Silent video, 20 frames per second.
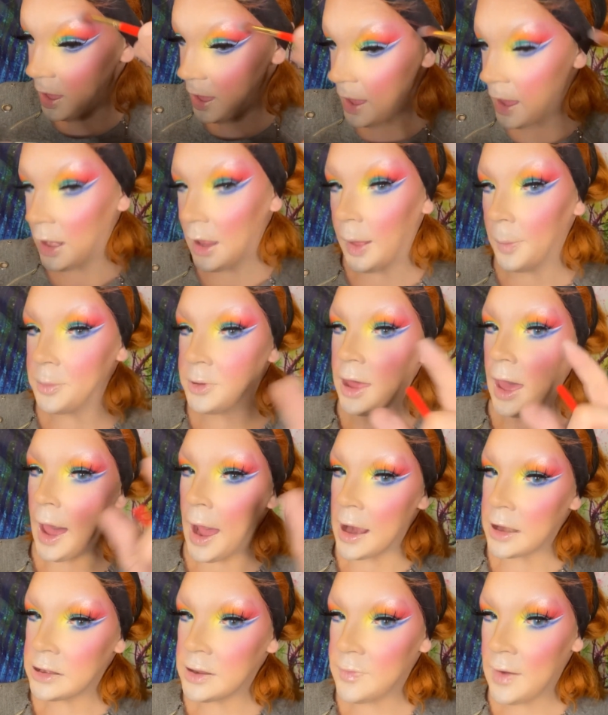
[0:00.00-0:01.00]
it helps to
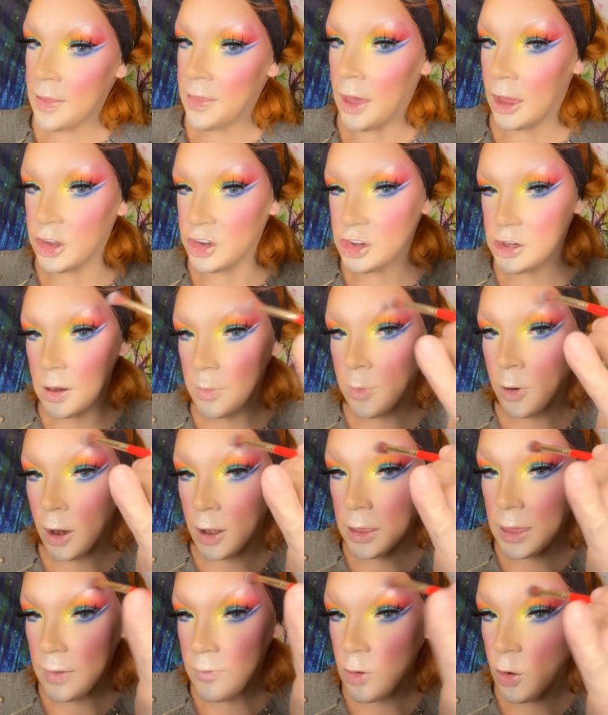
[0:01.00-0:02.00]
activate that shimmer
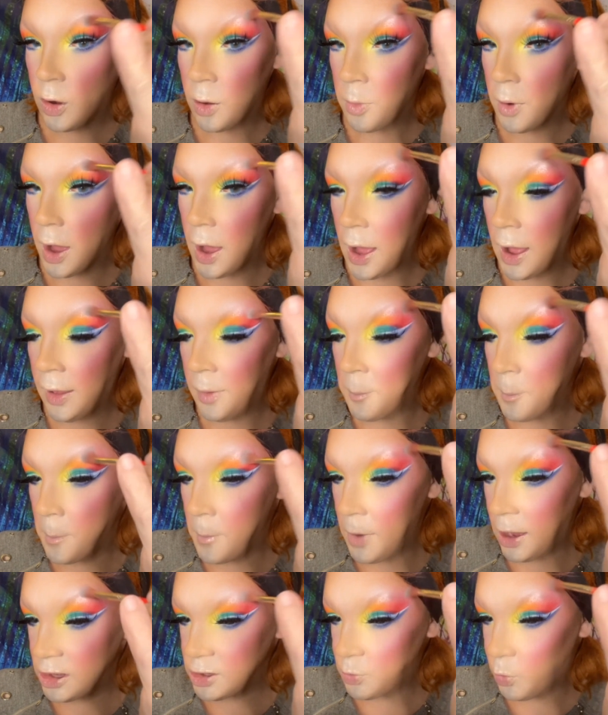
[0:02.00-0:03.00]
and give you a
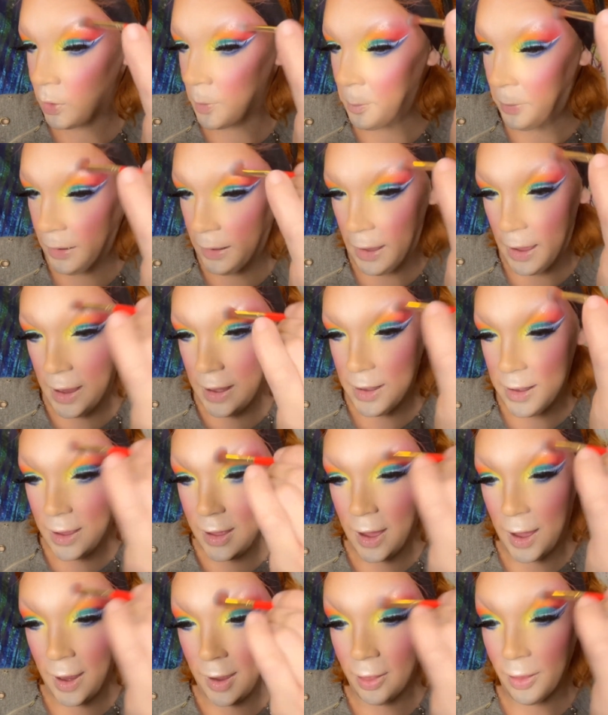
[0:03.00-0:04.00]
much more blinding
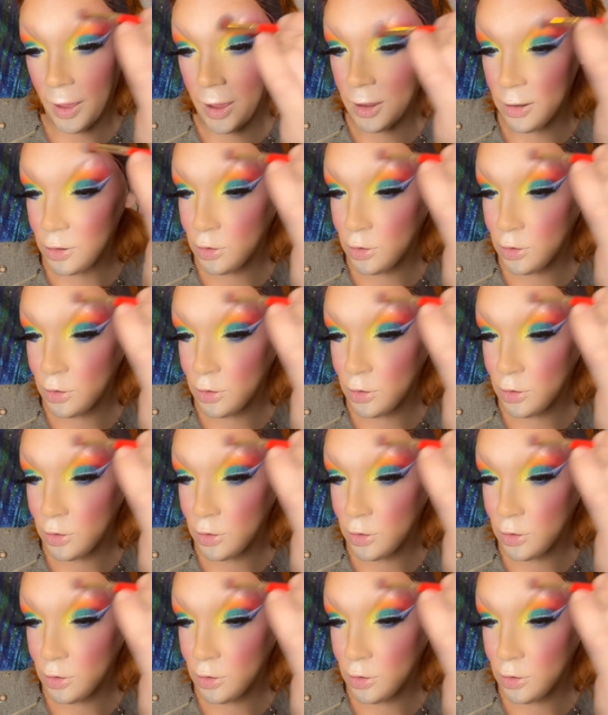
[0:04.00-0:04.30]
highlight.